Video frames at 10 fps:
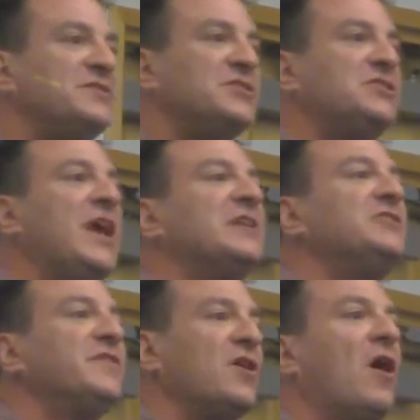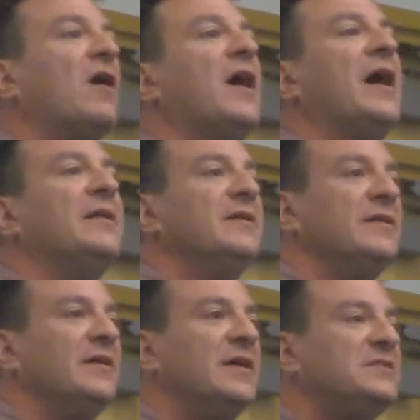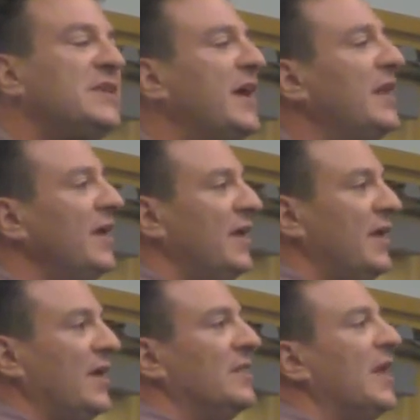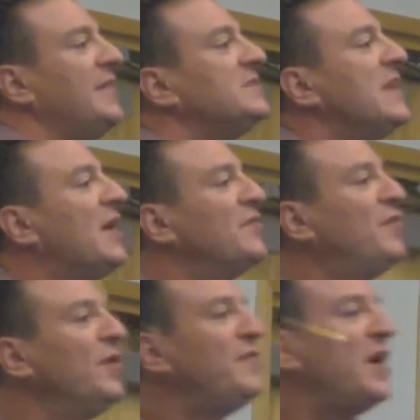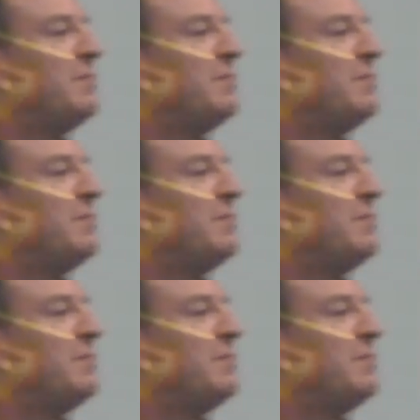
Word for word: a sketch of a car ad and said, lay this out in 45